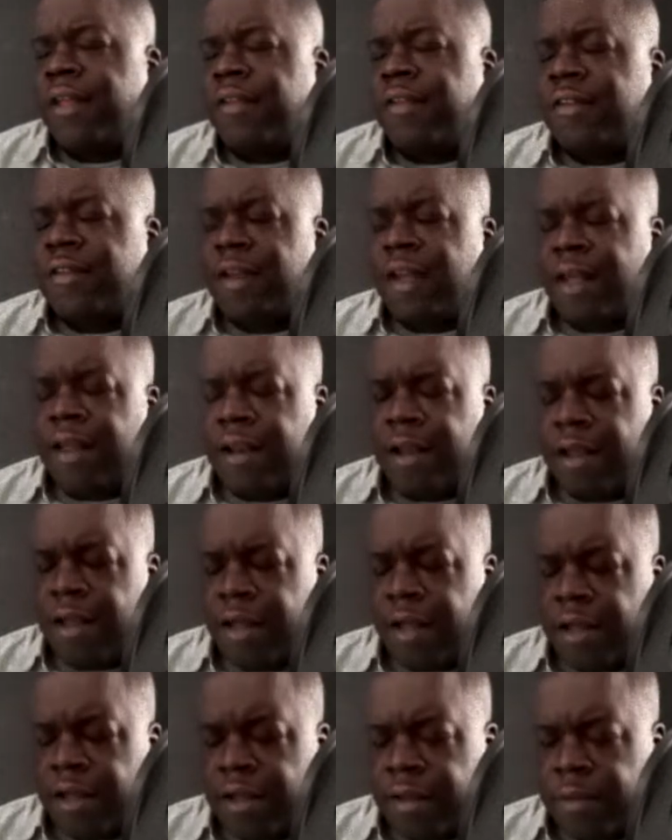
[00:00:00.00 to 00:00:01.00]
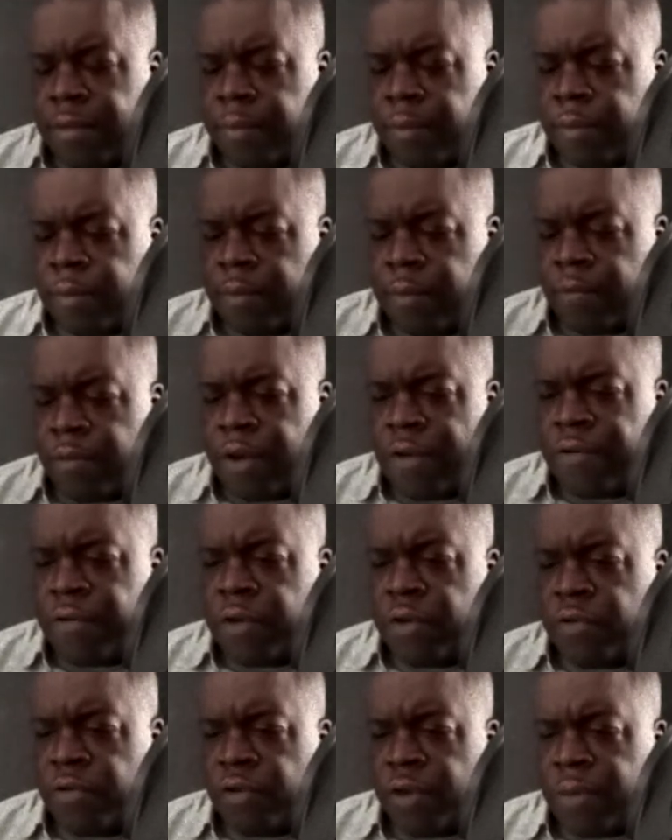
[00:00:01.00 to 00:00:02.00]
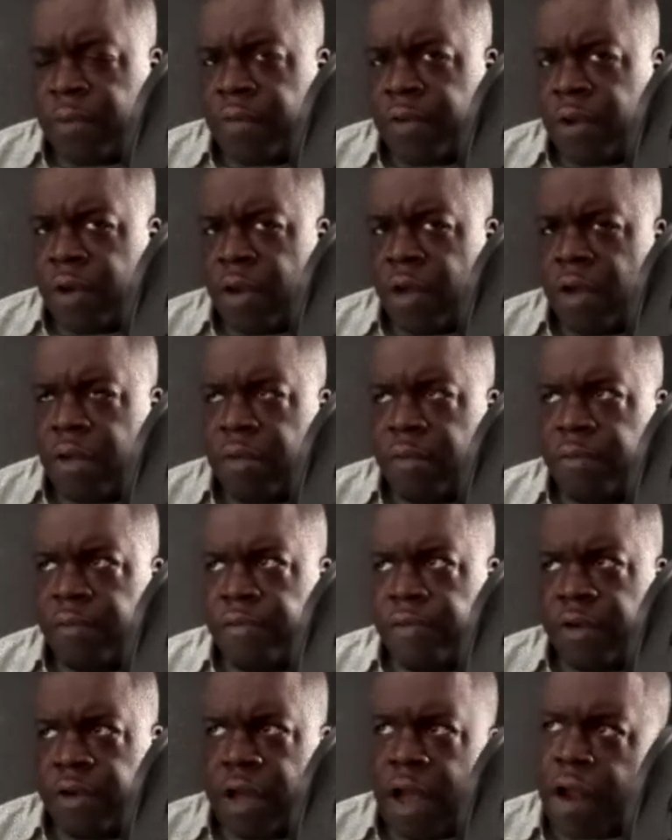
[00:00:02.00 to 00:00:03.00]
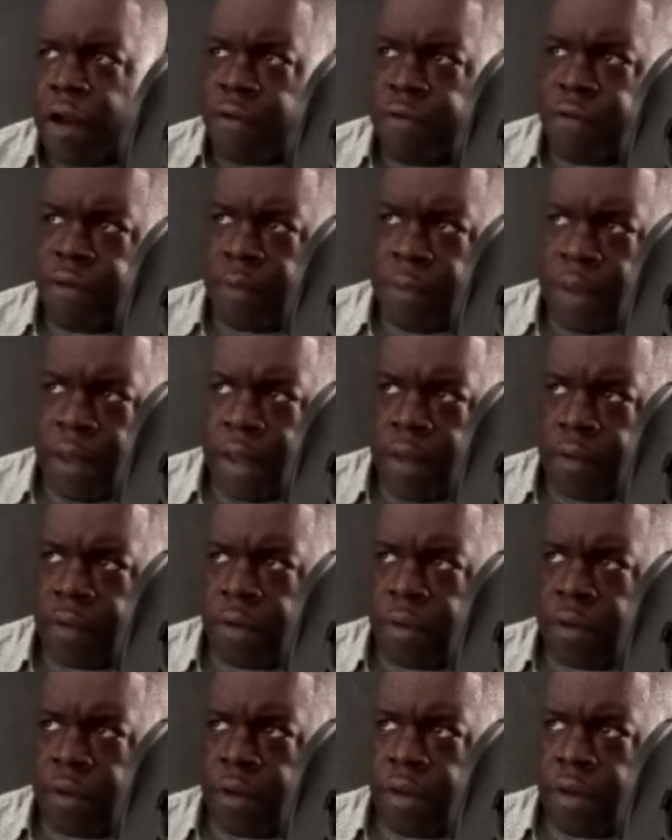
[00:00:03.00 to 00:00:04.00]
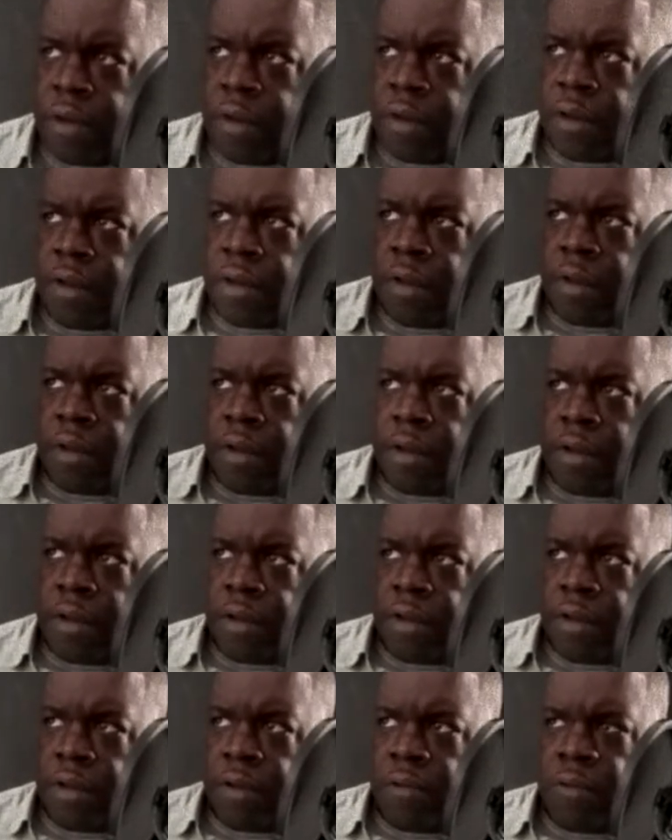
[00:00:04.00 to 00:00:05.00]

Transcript: his ten uh, revenue streams are all photography based. Not really. Related.